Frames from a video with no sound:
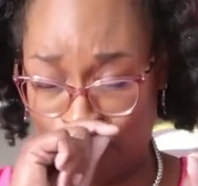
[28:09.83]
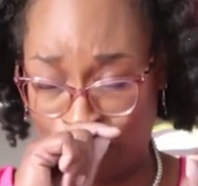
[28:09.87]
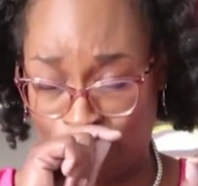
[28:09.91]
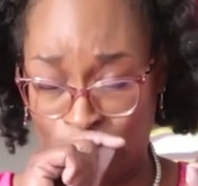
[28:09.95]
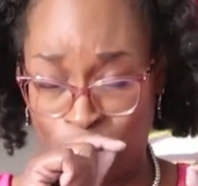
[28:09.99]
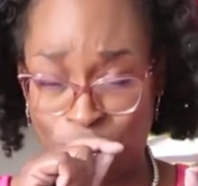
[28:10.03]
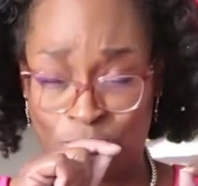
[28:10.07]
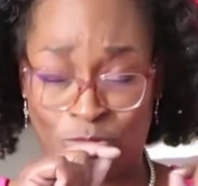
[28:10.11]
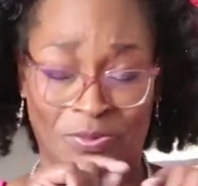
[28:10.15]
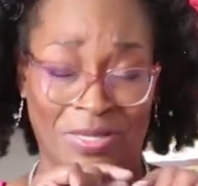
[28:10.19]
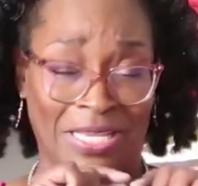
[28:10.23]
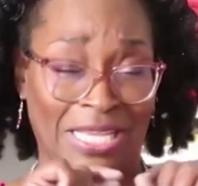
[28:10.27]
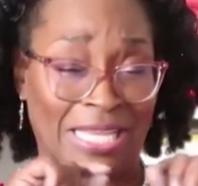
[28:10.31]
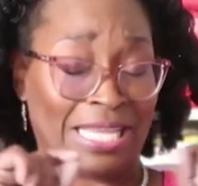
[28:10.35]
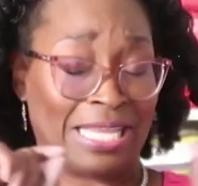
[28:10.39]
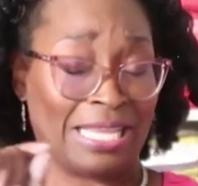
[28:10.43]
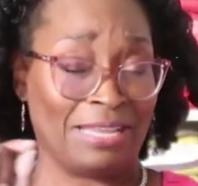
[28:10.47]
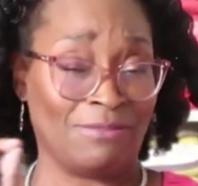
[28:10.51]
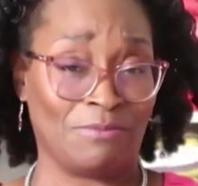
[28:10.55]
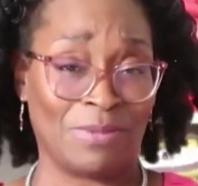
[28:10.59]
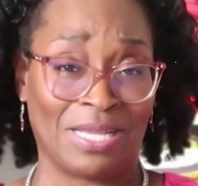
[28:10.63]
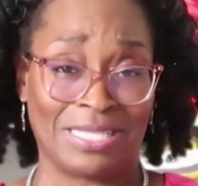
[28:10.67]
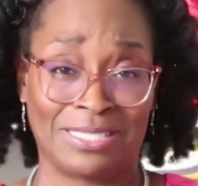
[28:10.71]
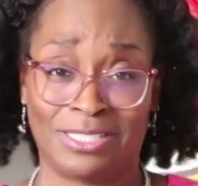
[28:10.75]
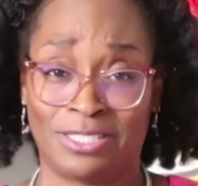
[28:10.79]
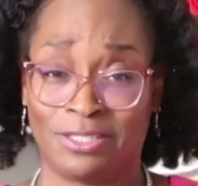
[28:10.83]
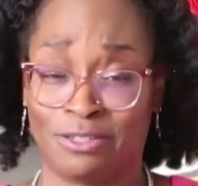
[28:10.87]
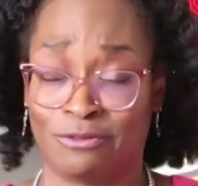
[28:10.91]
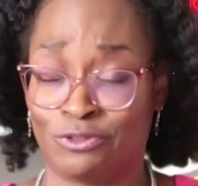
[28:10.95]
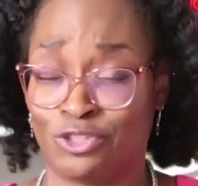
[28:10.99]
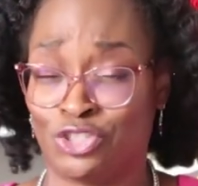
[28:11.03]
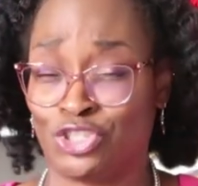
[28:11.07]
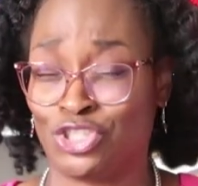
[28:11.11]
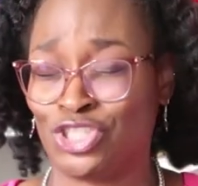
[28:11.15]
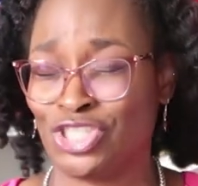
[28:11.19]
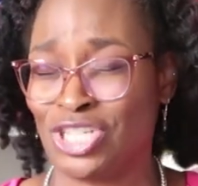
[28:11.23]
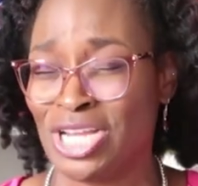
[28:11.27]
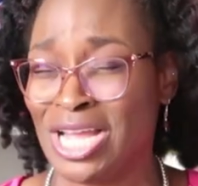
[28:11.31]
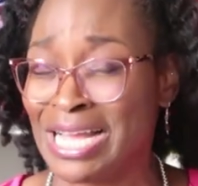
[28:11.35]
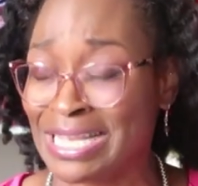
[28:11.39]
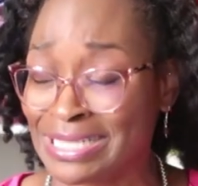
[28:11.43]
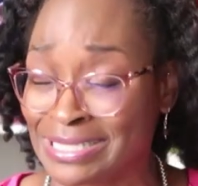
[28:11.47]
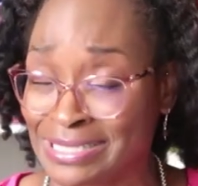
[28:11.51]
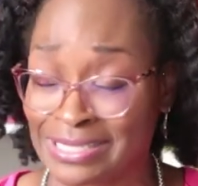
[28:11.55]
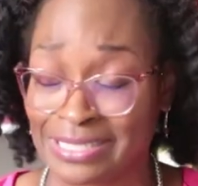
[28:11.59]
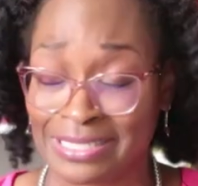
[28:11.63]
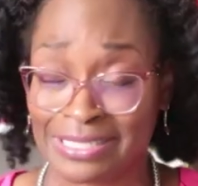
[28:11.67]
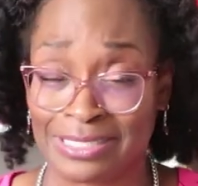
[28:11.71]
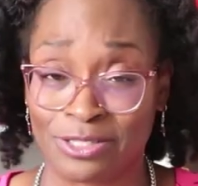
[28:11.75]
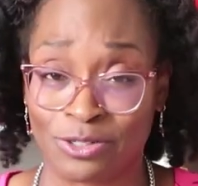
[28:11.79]
give myself
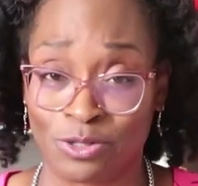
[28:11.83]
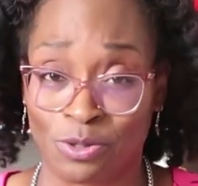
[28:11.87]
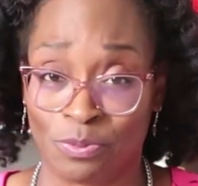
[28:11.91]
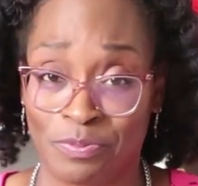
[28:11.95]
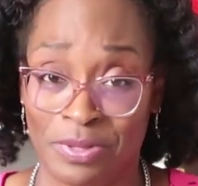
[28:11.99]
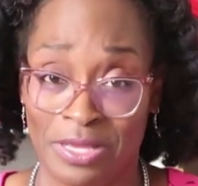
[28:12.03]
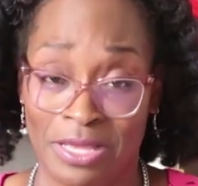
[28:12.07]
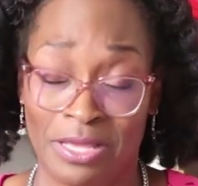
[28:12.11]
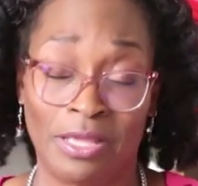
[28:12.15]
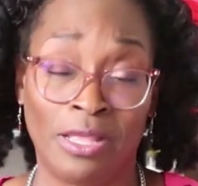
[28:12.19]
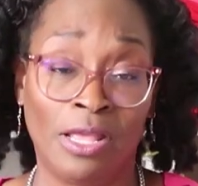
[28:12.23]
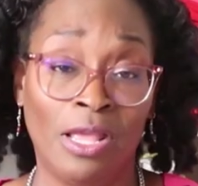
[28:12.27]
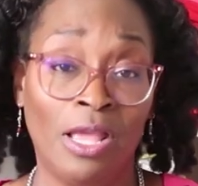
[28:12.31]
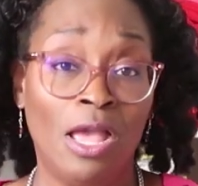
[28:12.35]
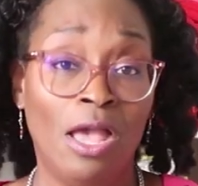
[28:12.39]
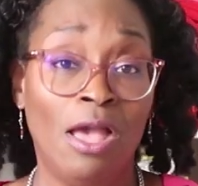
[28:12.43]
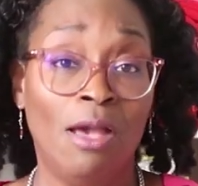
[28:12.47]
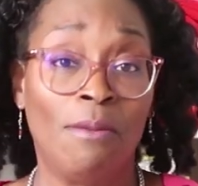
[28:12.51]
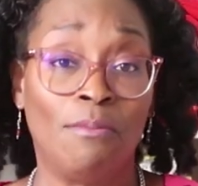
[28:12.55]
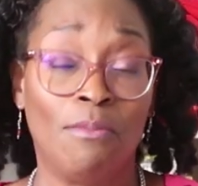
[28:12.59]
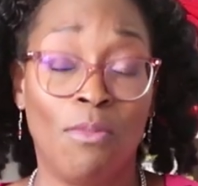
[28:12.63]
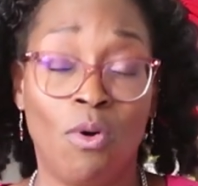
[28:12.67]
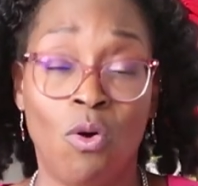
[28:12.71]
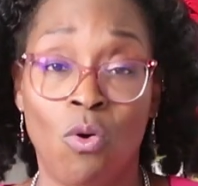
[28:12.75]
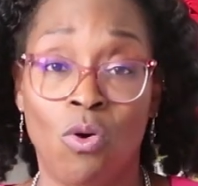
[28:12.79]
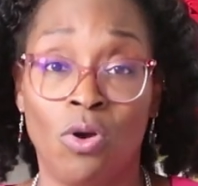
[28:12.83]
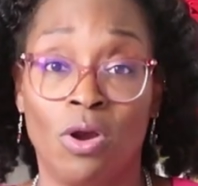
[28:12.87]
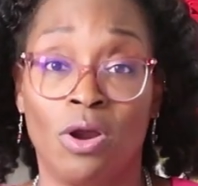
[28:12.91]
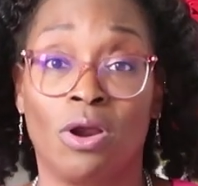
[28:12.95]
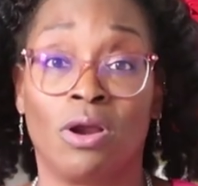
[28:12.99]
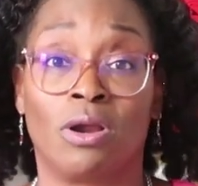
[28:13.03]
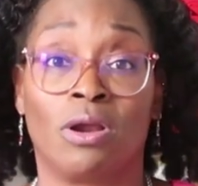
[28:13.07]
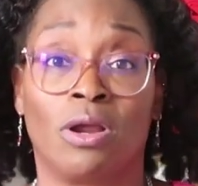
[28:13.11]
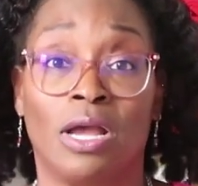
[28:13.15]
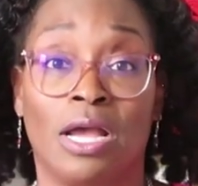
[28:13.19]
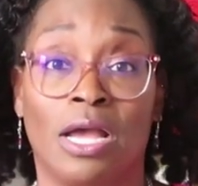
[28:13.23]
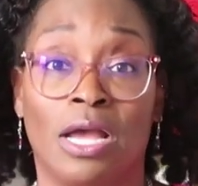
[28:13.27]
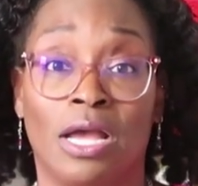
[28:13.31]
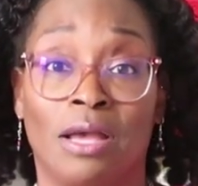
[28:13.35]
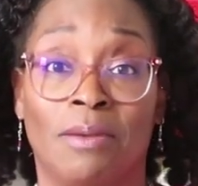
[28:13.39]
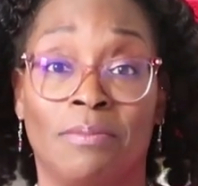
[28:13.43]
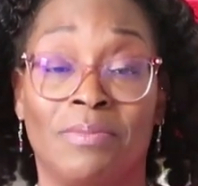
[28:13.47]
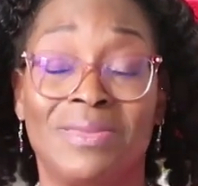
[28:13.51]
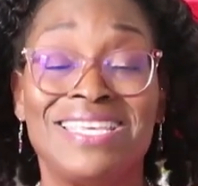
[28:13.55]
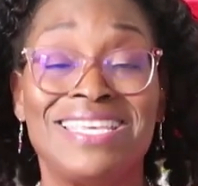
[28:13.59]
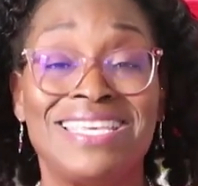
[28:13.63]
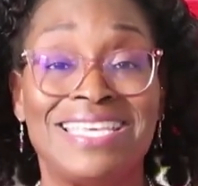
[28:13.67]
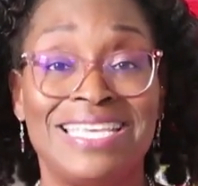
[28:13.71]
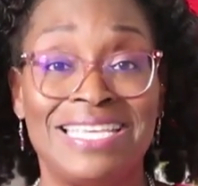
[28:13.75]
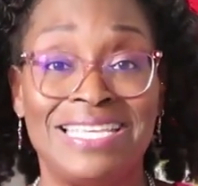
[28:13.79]
just a little bit more
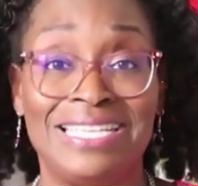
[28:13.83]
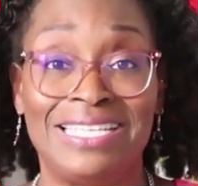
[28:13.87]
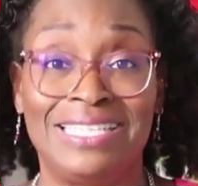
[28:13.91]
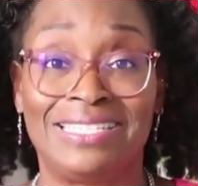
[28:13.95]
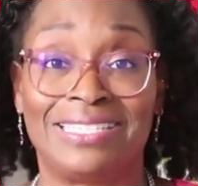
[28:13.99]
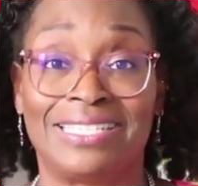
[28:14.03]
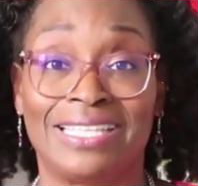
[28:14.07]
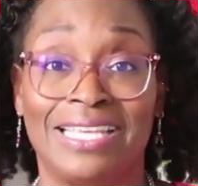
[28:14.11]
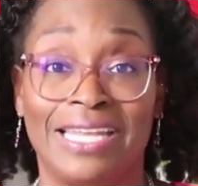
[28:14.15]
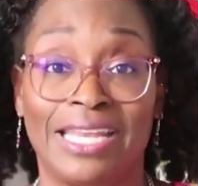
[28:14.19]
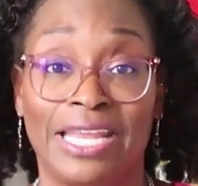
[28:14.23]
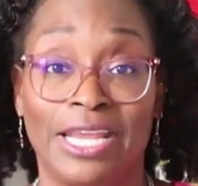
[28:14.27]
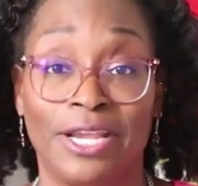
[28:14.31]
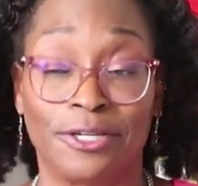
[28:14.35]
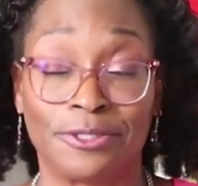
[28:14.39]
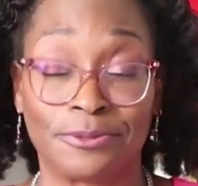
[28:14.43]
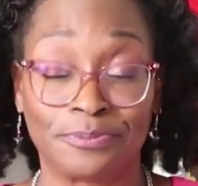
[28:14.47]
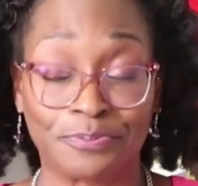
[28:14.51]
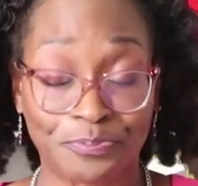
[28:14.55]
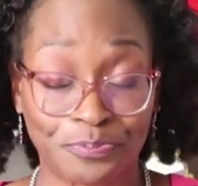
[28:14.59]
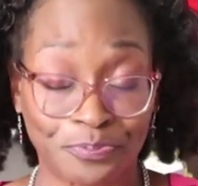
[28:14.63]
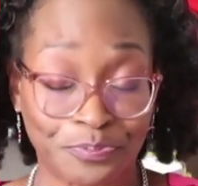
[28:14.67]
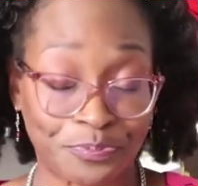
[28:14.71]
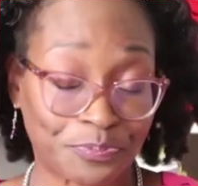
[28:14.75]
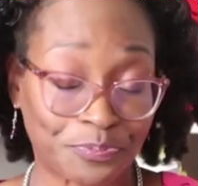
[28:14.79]
ease in there.